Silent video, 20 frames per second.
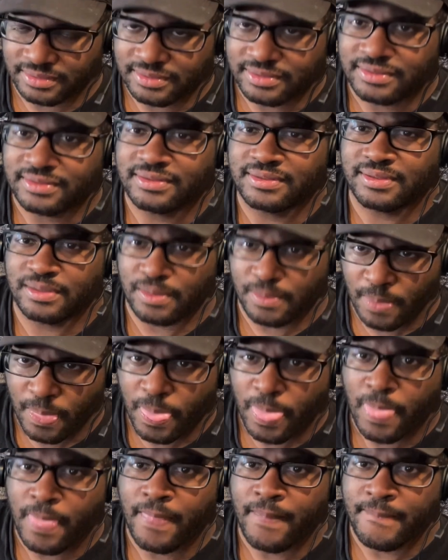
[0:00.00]
because
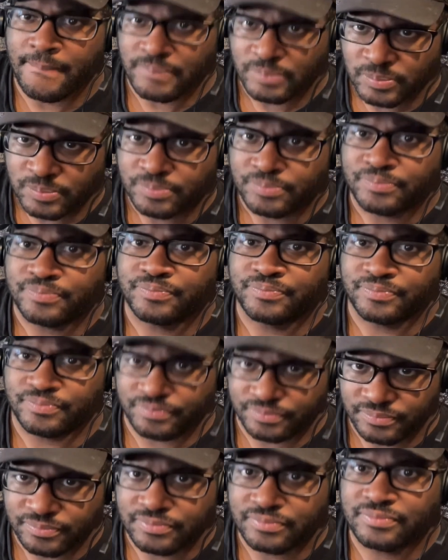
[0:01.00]
a vision
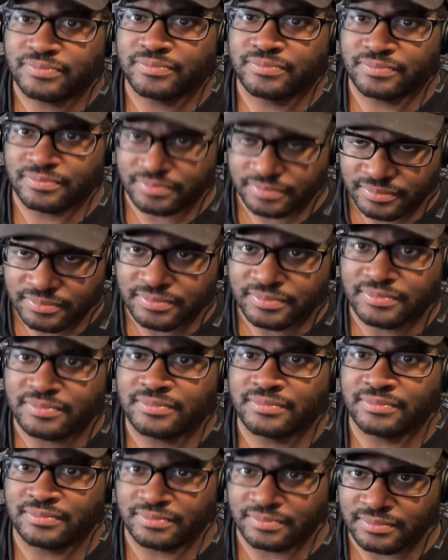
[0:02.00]
softly
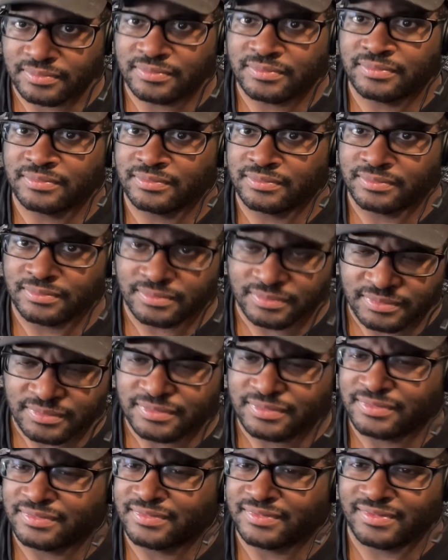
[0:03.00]

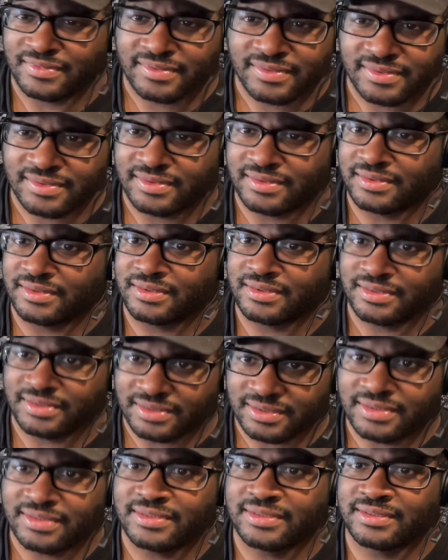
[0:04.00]
creeping
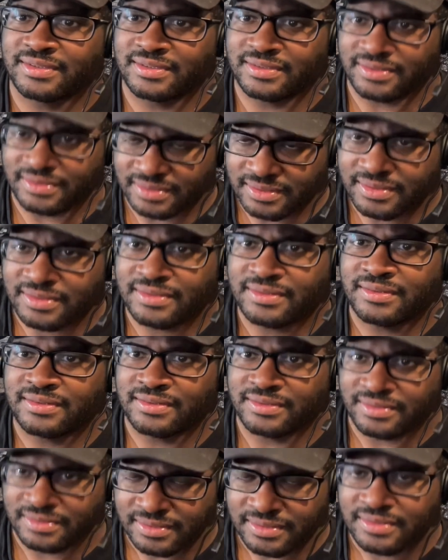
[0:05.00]
left its
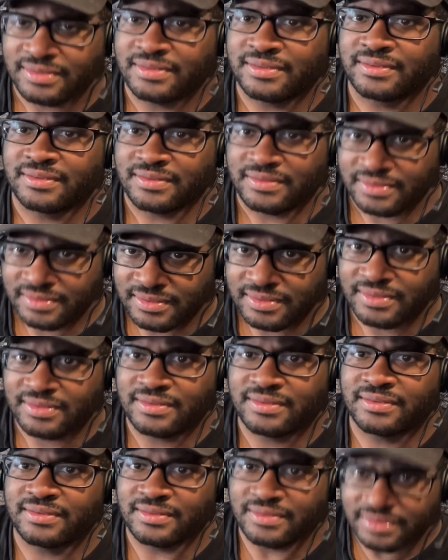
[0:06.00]
seeds while I
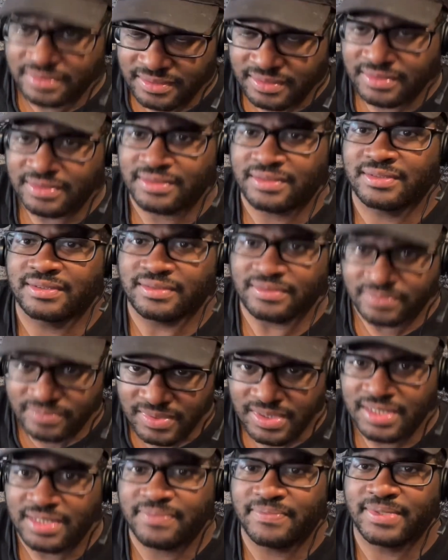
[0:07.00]
was
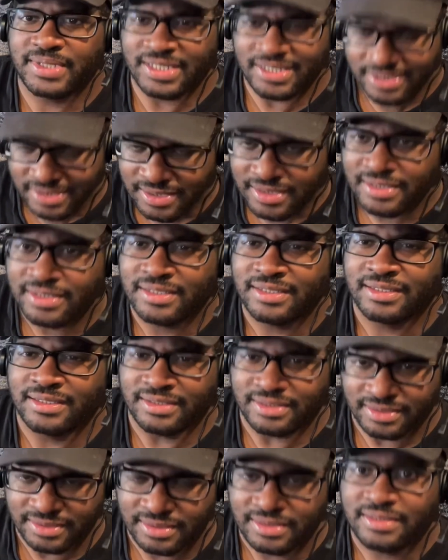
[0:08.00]
sleeping,
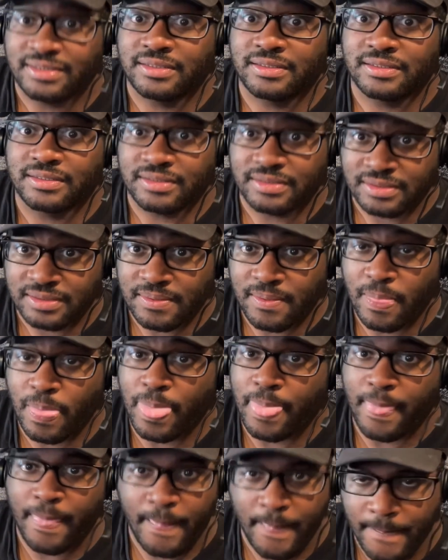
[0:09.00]

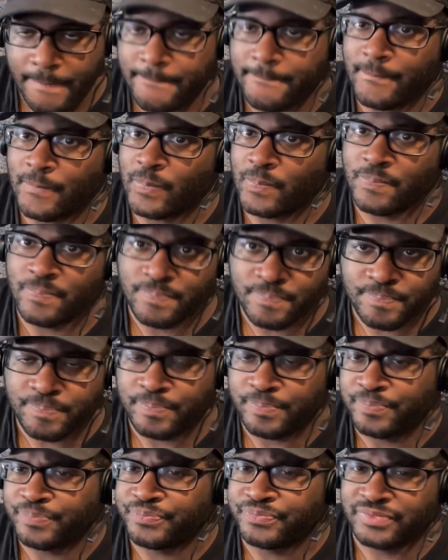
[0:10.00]
and the
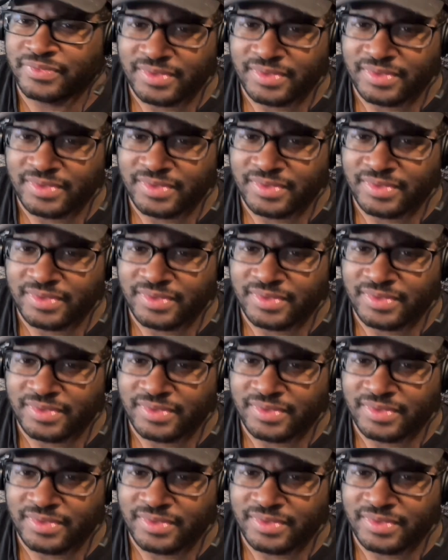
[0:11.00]
vision